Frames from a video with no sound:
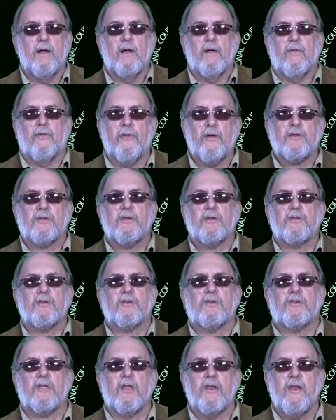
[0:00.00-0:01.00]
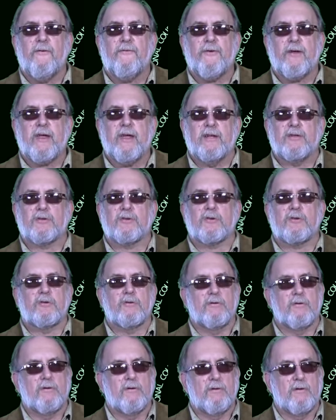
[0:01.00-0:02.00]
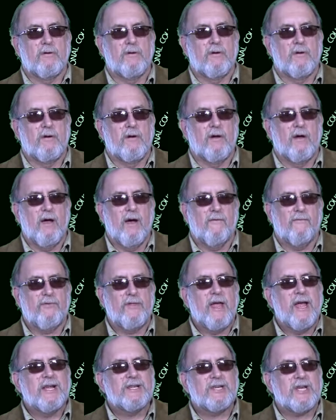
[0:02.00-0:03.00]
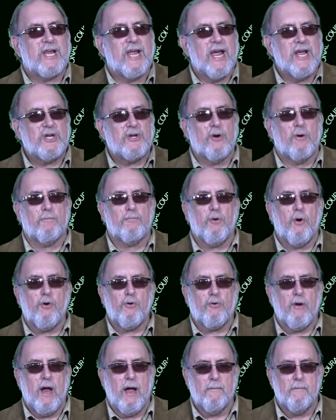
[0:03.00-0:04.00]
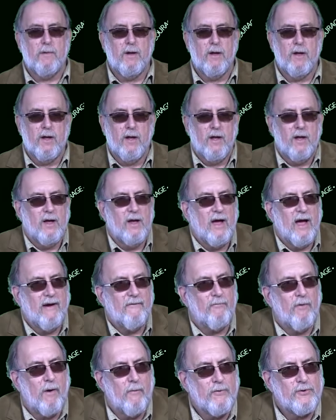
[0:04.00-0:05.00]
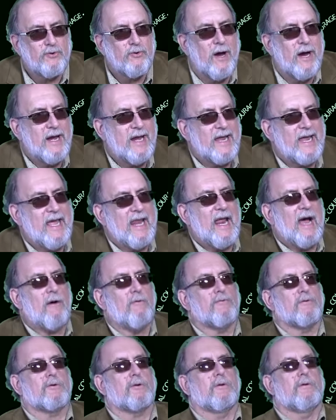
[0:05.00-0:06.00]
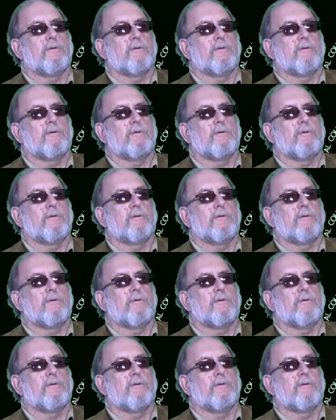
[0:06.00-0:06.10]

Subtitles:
This is the significance of the educational program of what we're trying to get out.